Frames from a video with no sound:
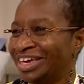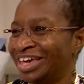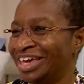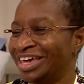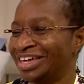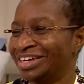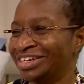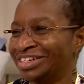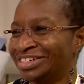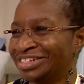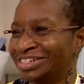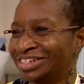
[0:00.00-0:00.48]

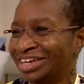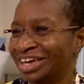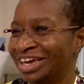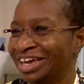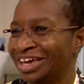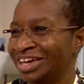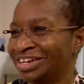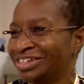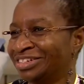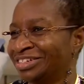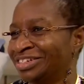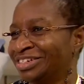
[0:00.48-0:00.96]
And
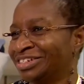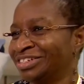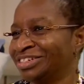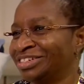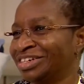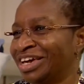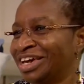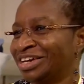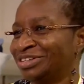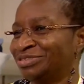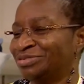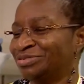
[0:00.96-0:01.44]

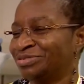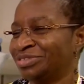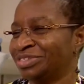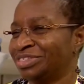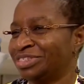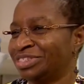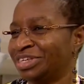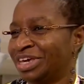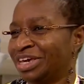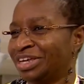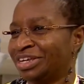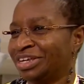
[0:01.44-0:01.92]
Dad always
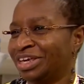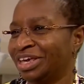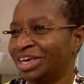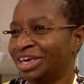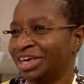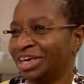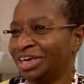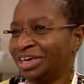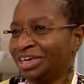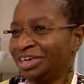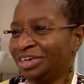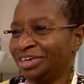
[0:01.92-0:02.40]
said,
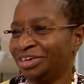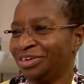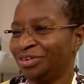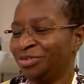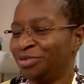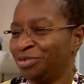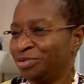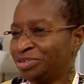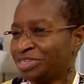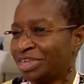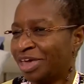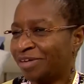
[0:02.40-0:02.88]
you
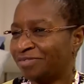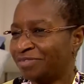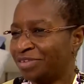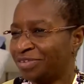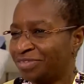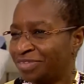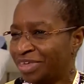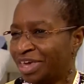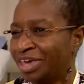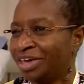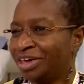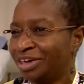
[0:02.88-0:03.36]
always have to
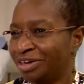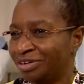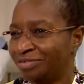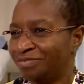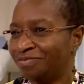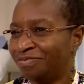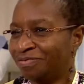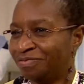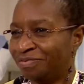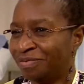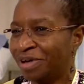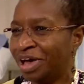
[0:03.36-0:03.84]
think of
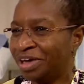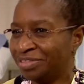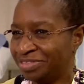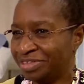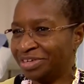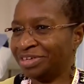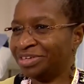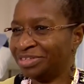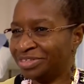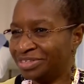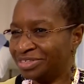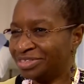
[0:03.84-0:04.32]

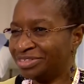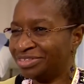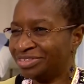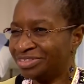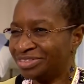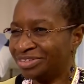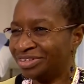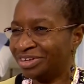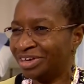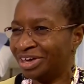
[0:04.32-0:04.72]
others.